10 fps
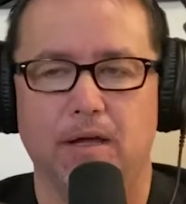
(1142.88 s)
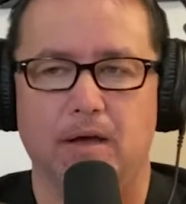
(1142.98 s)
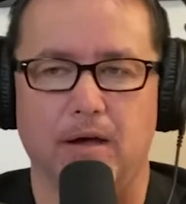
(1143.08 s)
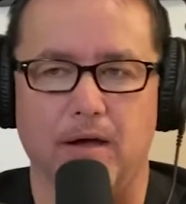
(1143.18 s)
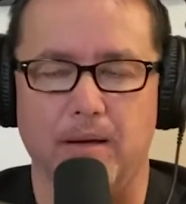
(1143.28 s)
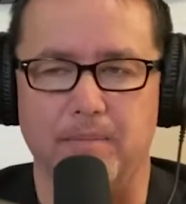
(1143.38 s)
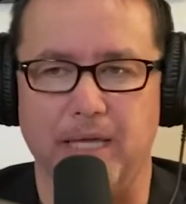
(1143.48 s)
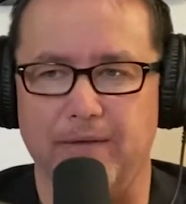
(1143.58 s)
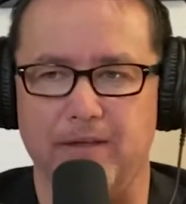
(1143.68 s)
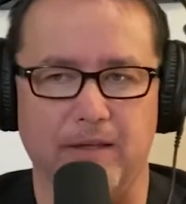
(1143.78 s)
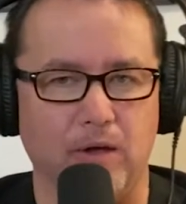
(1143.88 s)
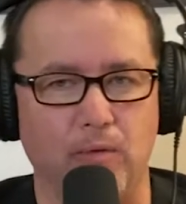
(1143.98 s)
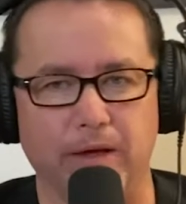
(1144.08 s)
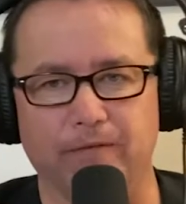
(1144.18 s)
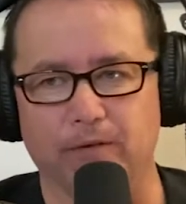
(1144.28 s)
even
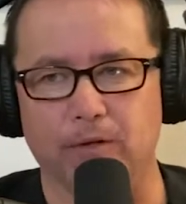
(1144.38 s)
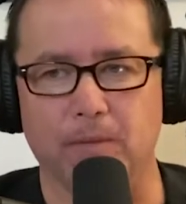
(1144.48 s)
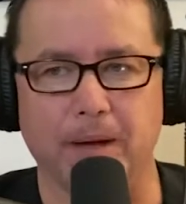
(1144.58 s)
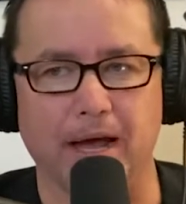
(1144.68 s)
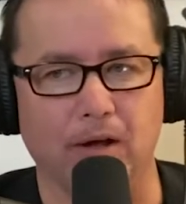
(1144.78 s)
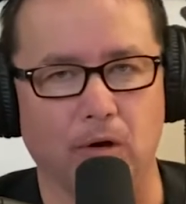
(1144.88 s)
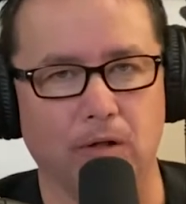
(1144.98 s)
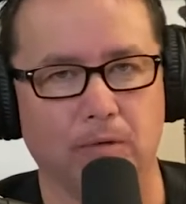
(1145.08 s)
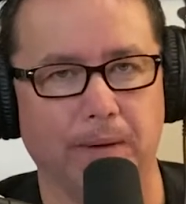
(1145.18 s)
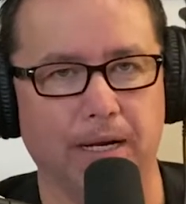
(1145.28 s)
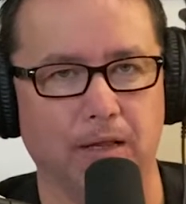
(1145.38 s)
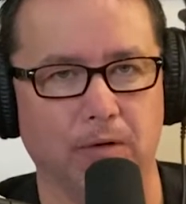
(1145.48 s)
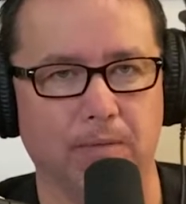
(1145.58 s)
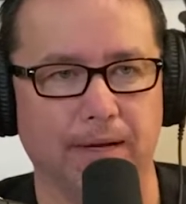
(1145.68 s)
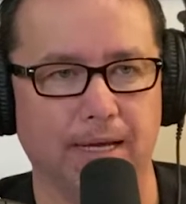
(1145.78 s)
going further back all the way to
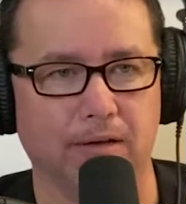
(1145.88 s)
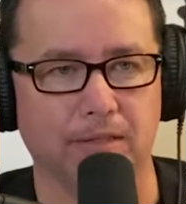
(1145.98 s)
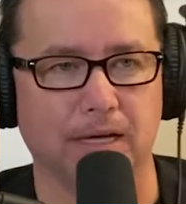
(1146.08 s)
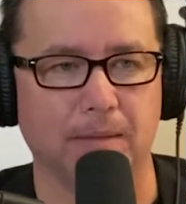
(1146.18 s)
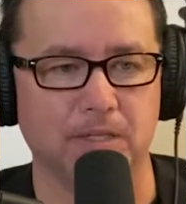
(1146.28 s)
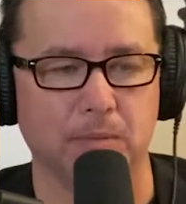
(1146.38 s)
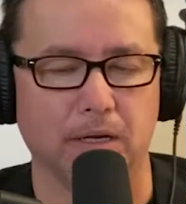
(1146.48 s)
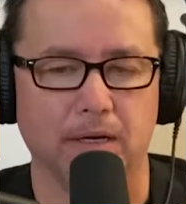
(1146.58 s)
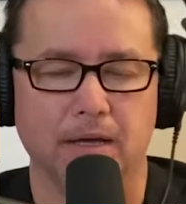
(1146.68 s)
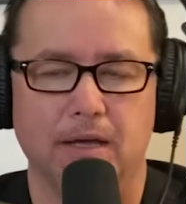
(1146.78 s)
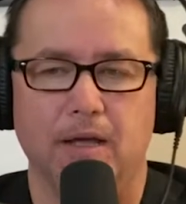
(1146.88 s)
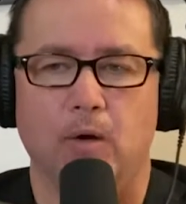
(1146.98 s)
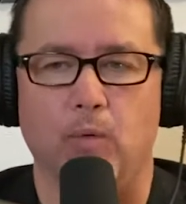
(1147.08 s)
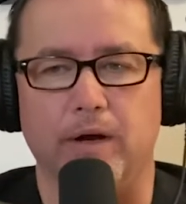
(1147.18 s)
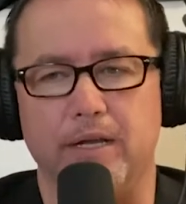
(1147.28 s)
Lou Riel times. But
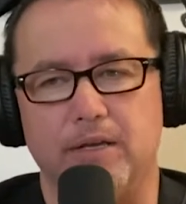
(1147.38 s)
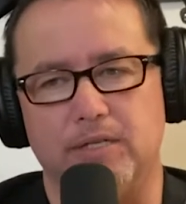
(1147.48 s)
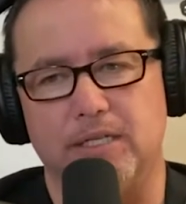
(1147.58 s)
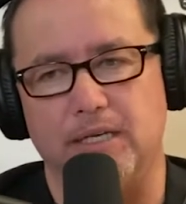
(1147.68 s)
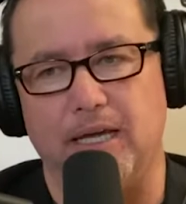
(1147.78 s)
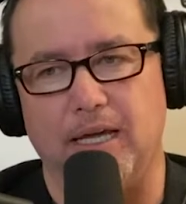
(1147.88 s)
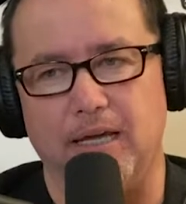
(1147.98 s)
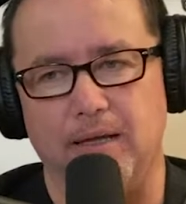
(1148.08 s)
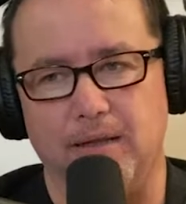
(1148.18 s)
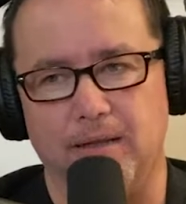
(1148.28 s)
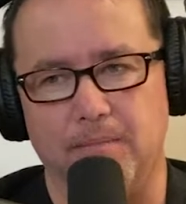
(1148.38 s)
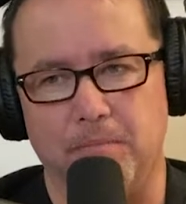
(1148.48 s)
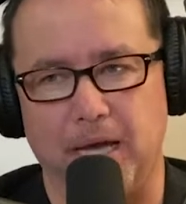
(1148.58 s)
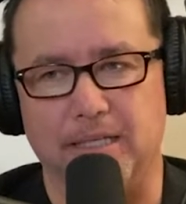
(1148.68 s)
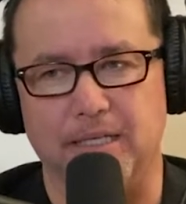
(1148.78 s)
where do you see
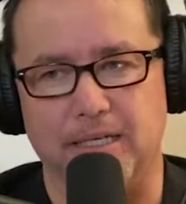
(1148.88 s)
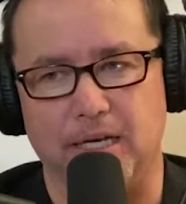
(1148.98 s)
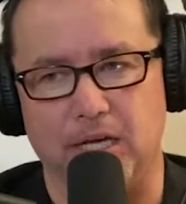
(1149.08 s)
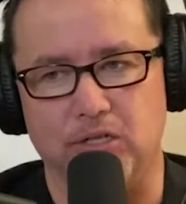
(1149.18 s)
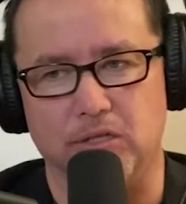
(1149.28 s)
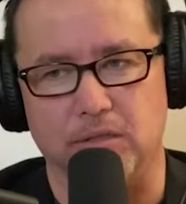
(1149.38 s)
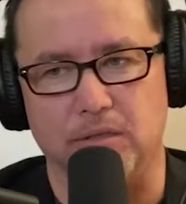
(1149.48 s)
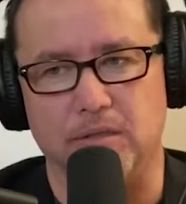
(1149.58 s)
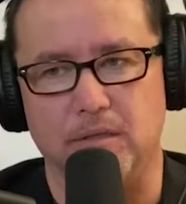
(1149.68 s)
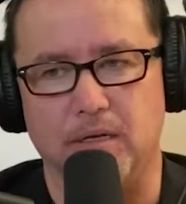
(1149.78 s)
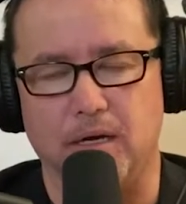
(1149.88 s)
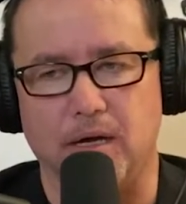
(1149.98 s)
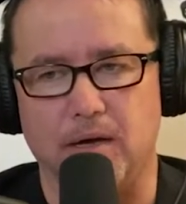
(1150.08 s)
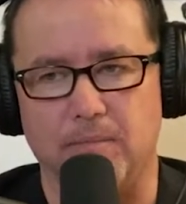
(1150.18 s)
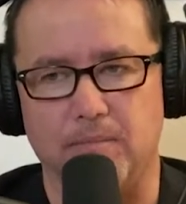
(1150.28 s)
Métis Nation?
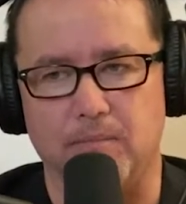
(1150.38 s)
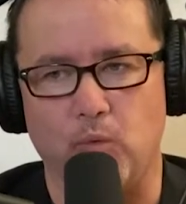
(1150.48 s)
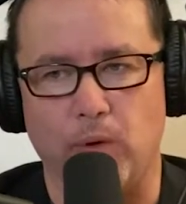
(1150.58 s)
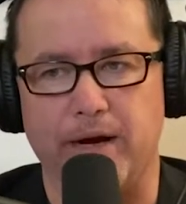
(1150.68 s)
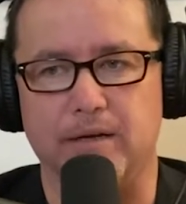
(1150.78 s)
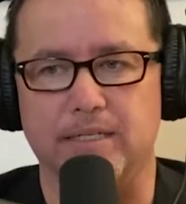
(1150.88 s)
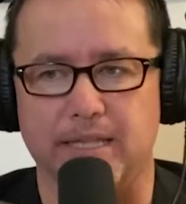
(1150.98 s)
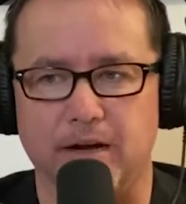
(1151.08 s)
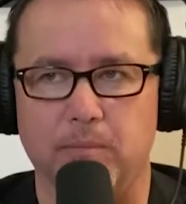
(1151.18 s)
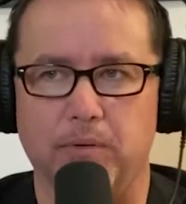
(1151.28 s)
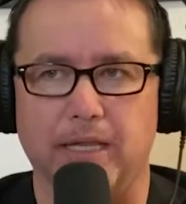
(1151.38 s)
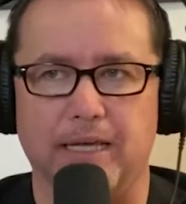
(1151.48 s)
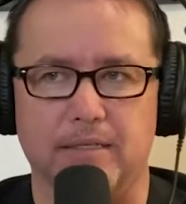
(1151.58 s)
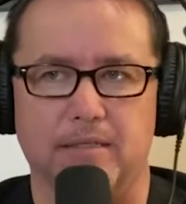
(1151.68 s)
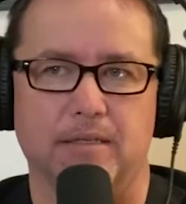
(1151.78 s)
Where is their
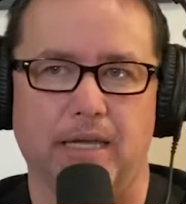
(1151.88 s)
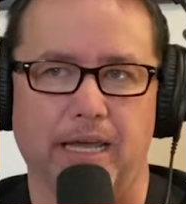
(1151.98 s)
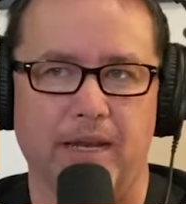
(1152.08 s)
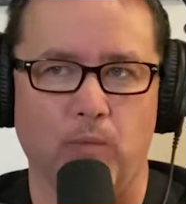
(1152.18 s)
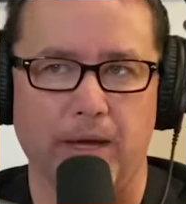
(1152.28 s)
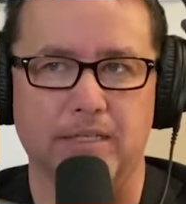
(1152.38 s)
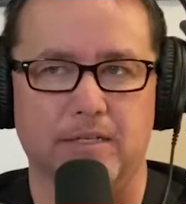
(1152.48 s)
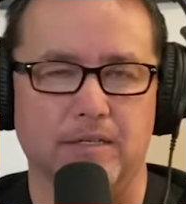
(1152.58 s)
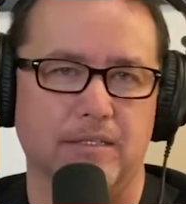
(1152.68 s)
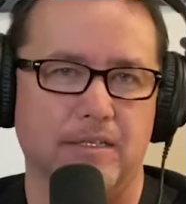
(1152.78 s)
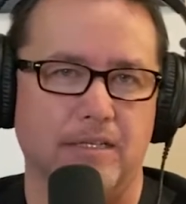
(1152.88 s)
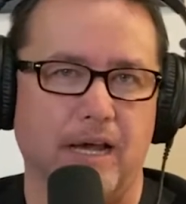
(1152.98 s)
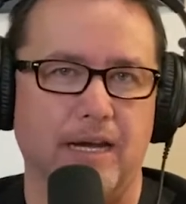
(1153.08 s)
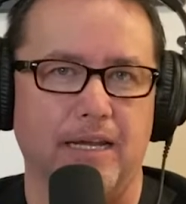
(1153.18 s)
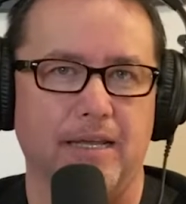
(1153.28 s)
place in Western
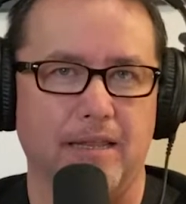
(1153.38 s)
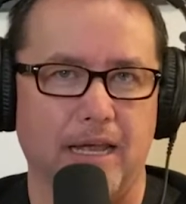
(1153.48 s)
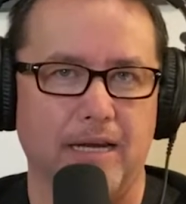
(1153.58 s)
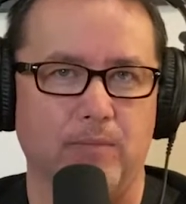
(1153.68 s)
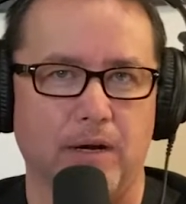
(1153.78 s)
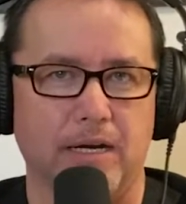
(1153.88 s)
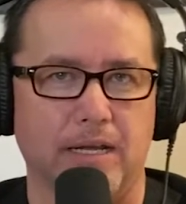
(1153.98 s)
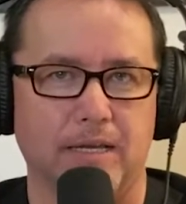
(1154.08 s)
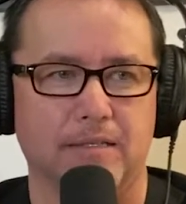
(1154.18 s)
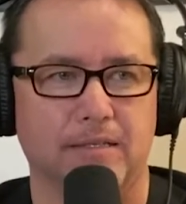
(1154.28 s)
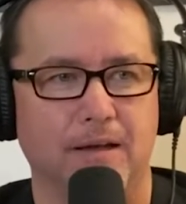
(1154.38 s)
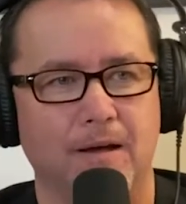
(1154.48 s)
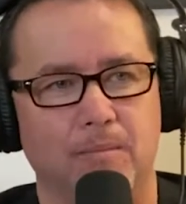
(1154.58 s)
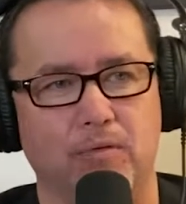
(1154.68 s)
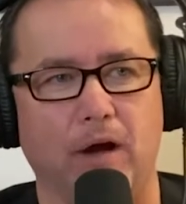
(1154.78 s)
society than what it is
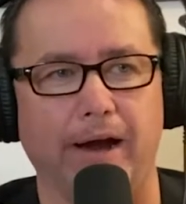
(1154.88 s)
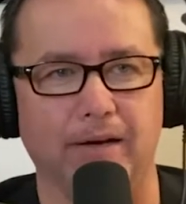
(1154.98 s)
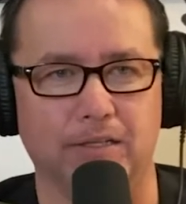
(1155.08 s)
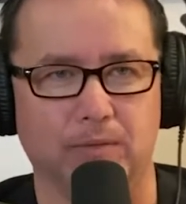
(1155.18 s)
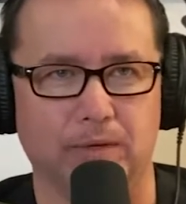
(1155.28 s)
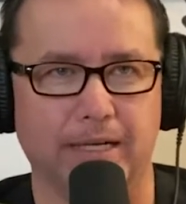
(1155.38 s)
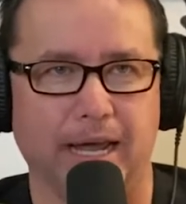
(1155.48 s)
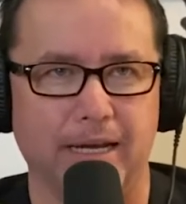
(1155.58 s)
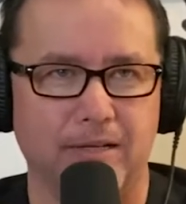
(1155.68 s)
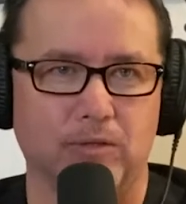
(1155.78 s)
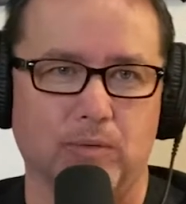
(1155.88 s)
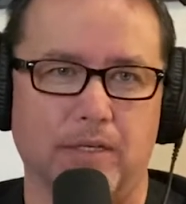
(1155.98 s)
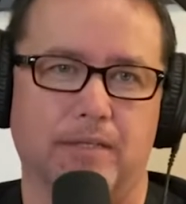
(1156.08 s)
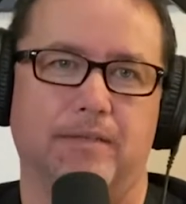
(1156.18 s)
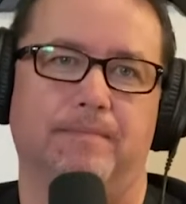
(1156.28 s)
prior to where Daniels was?